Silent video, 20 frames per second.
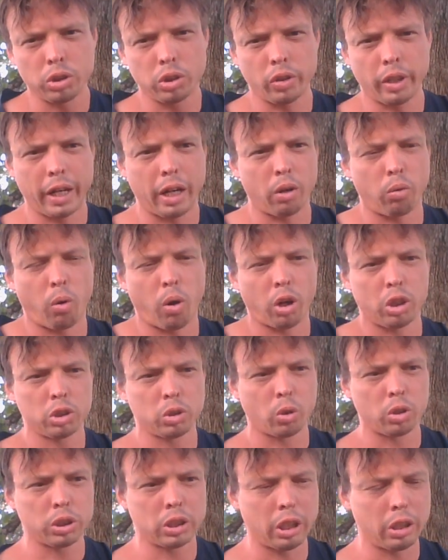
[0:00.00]
so they got a water
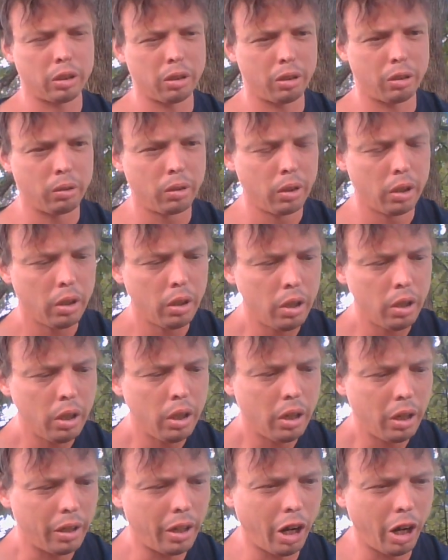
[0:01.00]
source there too.
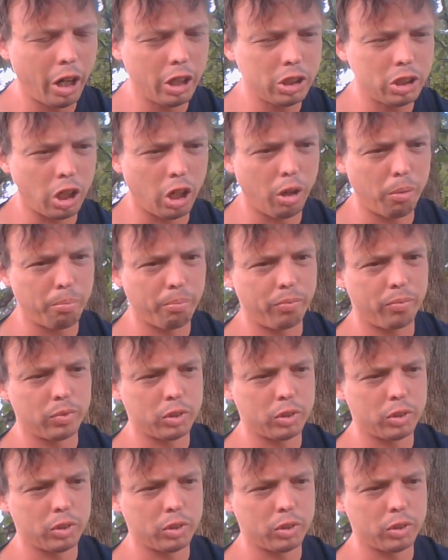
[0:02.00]
There is some